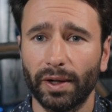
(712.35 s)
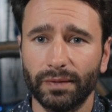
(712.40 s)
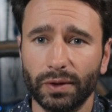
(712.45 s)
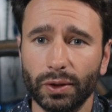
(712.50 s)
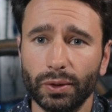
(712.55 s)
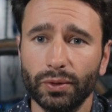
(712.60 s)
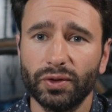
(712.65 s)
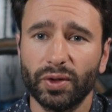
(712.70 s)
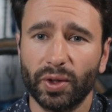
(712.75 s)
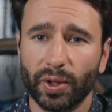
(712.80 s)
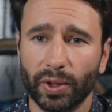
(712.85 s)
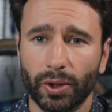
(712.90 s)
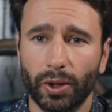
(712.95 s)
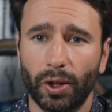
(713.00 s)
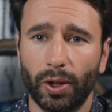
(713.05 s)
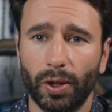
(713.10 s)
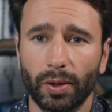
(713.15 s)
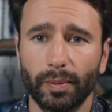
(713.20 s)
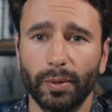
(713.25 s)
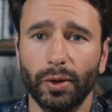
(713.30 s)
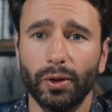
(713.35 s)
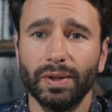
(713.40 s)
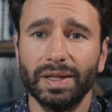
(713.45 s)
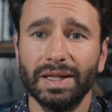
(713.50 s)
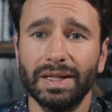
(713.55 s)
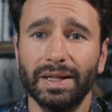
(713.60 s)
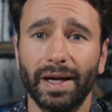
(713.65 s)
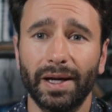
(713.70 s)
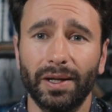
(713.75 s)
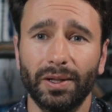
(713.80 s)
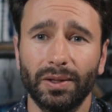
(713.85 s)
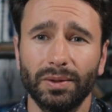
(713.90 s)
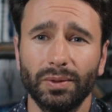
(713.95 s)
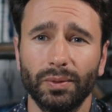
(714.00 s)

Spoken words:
I've used their Carbo EL,